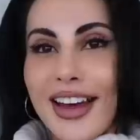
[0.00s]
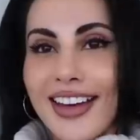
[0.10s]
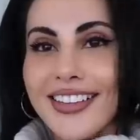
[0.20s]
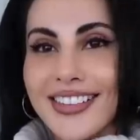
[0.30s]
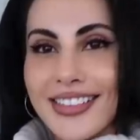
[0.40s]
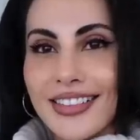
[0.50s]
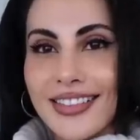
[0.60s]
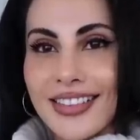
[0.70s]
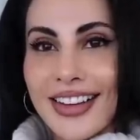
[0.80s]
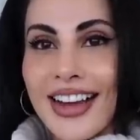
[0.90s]
guys,
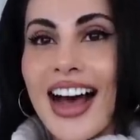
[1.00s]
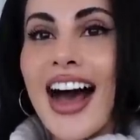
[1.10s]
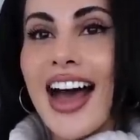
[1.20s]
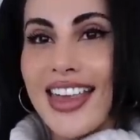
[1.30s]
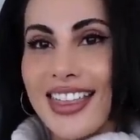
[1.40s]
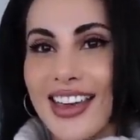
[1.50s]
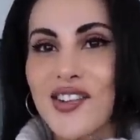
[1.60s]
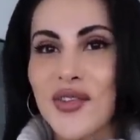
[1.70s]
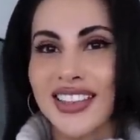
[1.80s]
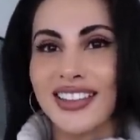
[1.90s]
I
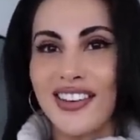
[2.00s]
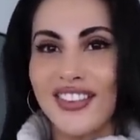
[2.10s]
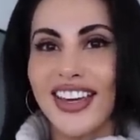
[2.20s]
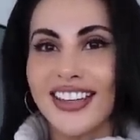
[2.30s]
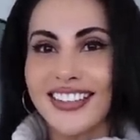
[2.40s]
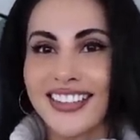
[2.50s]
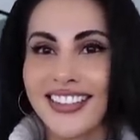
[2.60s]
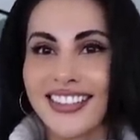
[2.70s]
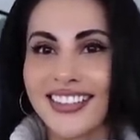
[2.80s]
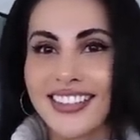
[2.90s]
think we love it.
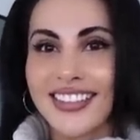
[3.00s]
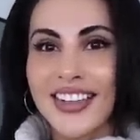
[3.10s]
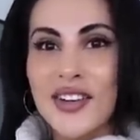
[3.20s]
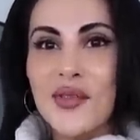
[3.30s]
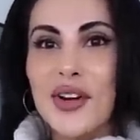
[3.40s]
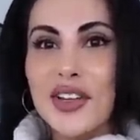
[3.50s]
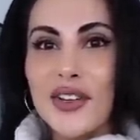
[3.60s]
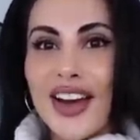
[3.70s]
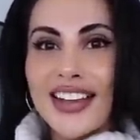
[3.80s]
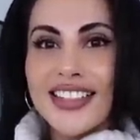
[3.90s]
What do
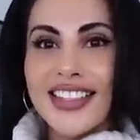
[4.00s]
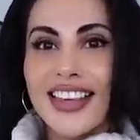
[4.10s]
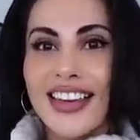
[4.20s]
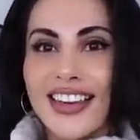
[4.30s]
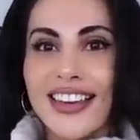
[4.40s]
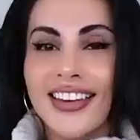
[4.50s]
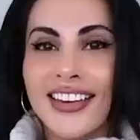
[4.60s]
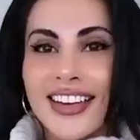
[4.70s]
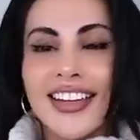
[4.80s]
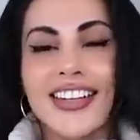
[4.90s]
you guys think?
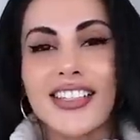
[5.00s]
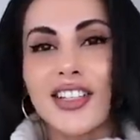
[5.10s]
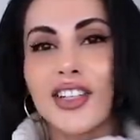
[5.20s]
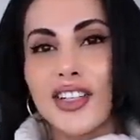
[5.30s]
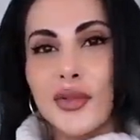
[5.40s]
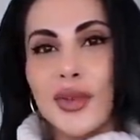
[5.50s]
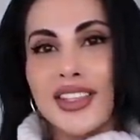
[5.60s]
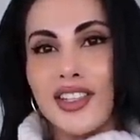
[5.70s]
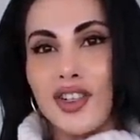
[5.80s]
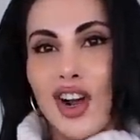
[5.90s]
Doesn't look good with
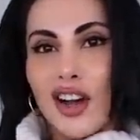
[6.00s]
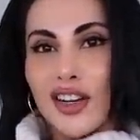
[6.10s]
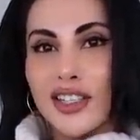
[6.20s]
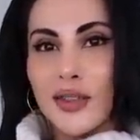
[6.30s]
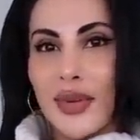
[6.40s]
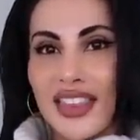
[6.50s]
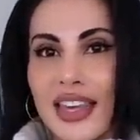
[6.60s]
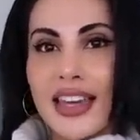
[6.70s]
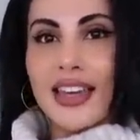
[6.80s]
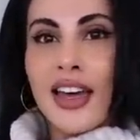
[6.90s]
these joggers, but
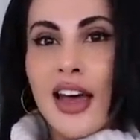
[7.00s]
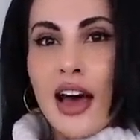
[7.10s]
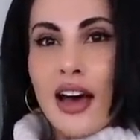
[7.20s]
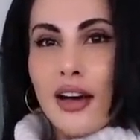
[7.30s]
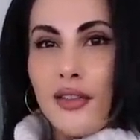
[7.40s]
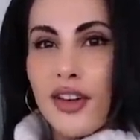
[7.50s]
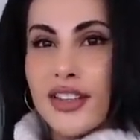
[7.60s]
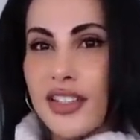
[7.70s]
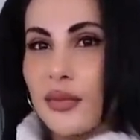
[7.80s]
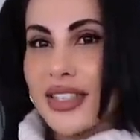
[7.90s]
think
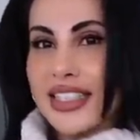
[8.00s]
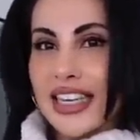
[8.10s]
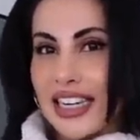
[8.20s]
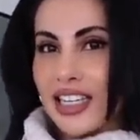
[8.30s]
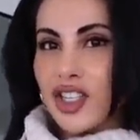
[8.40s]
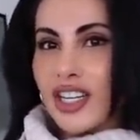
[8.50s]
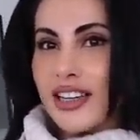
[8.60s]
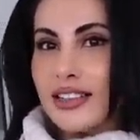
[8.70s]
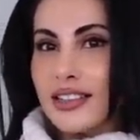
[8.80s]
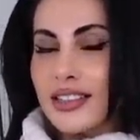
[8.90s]
of some skinny
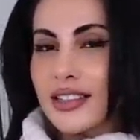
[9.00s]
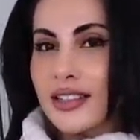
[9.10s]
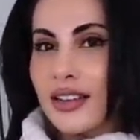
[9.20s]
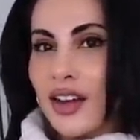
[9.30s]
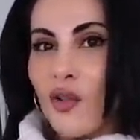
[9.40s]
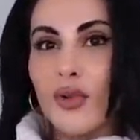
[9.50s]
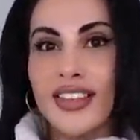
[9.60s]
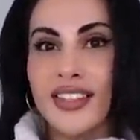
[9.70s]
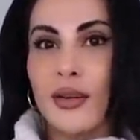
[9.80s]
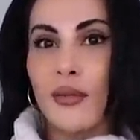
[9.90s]
jeans
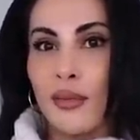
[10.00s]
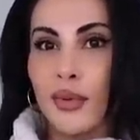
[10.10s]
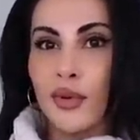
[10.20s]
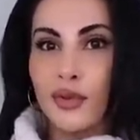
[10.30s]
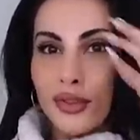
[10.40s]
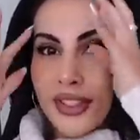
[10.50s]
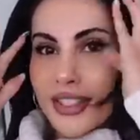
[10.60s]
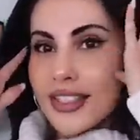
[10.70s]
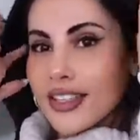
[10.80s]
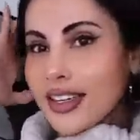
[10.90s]
with some
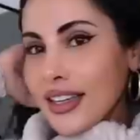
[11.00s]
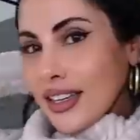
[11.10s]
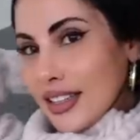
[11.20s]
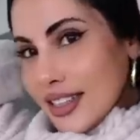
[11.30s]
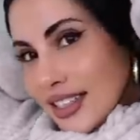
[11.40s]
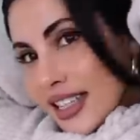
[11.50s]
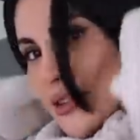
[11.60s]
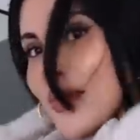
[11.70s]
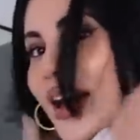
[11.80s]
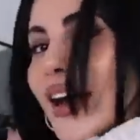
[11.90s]
boots. See
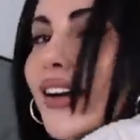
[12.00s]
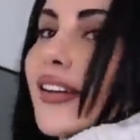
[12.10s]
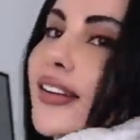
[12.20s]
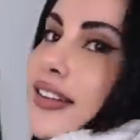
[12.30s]
the back?